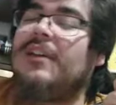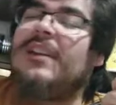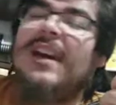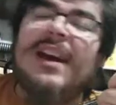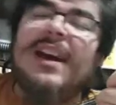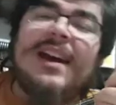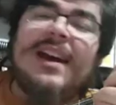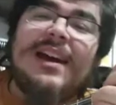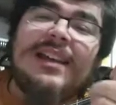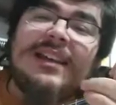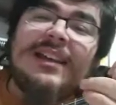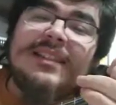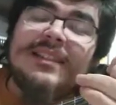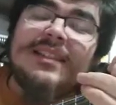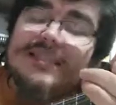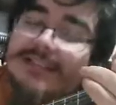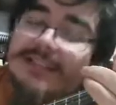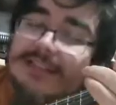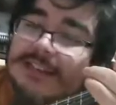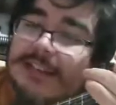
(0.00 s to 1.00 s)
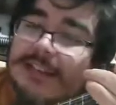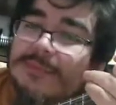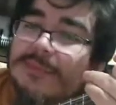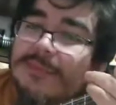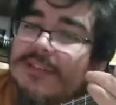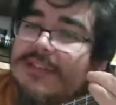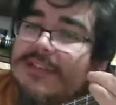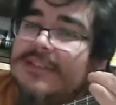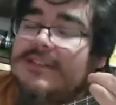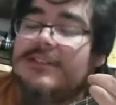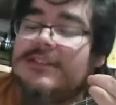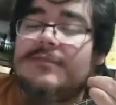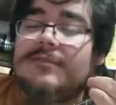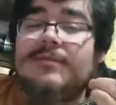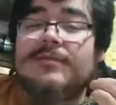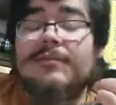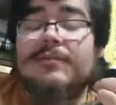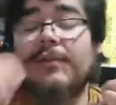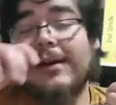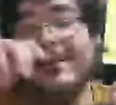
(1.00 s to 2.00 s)
nah, I like to keep this
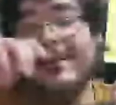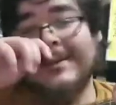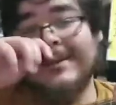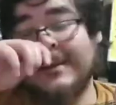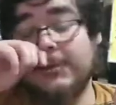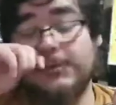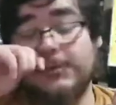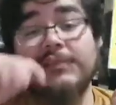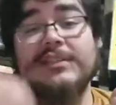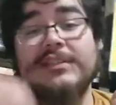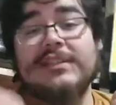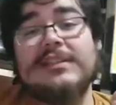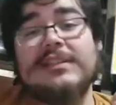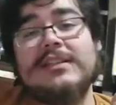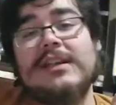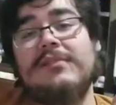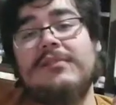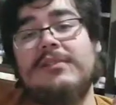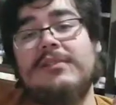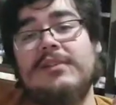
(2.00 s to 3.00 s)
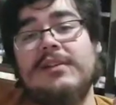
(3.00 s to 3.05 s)
constant. So C7,